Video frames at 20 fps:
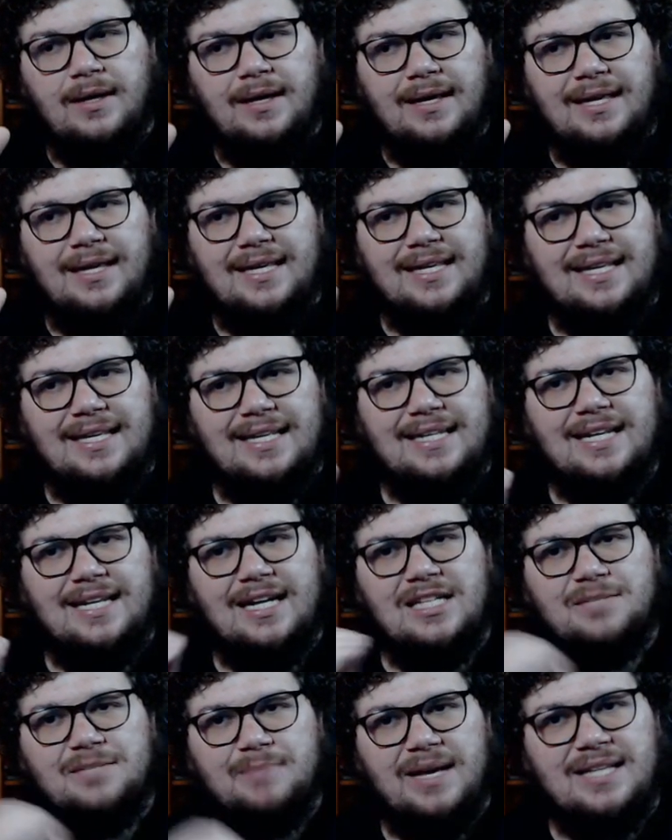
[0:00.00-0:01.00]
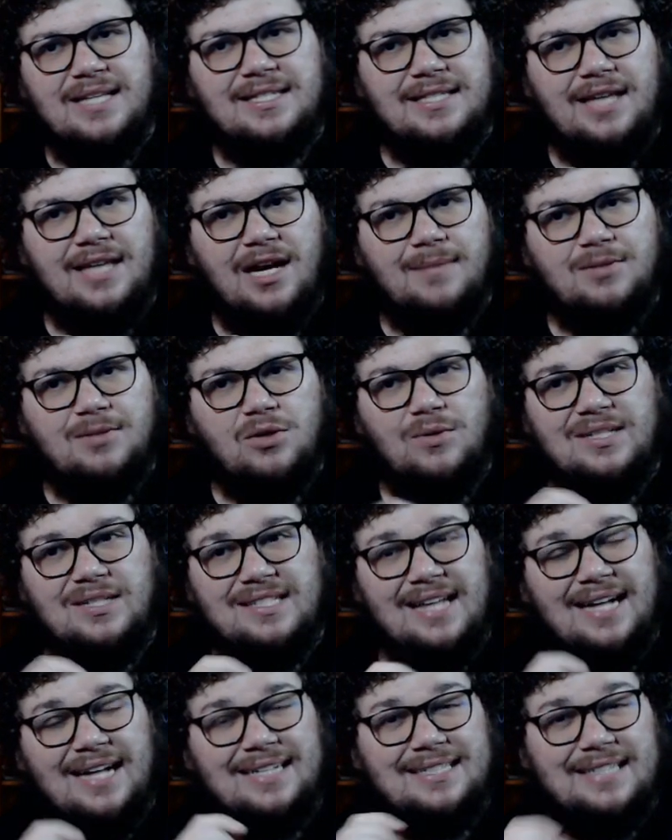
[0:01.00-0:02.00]
He does mess up, so it's
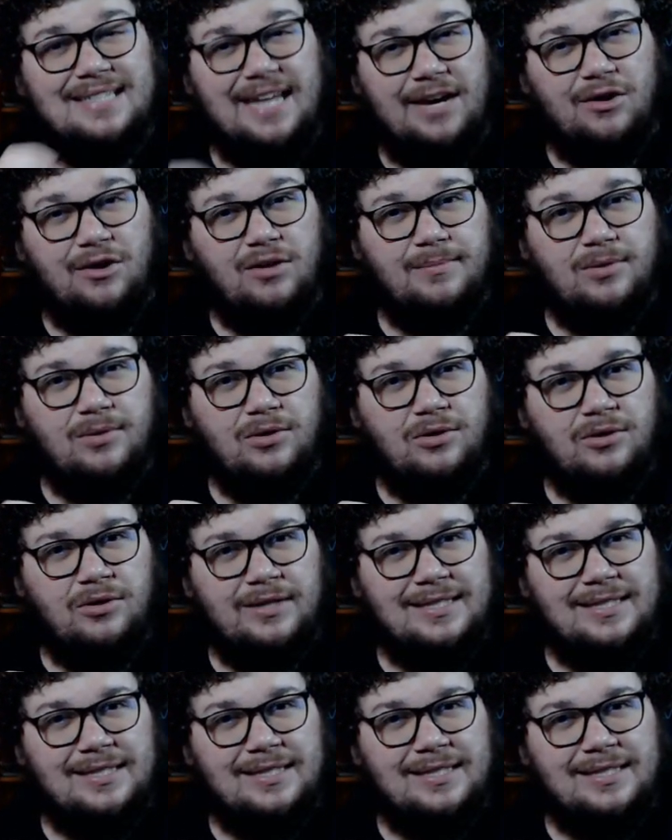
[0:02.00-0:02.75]
not terrible.